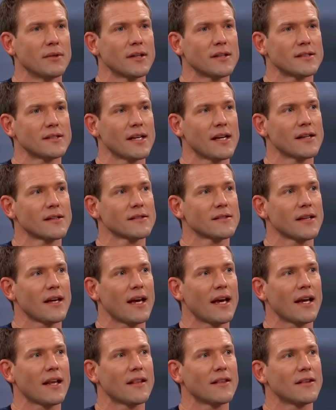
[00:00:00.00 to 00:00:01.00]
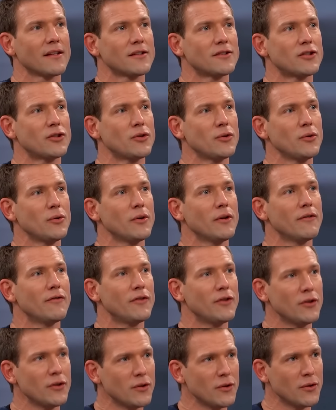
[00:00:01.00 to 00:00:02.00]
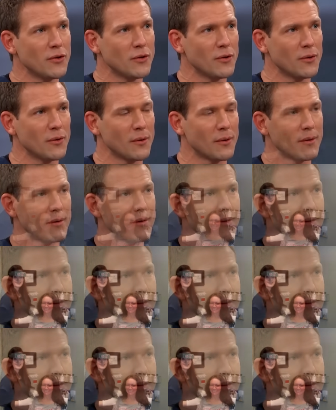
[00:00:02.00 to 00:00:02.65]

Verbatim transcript: but it sounds like the two of you,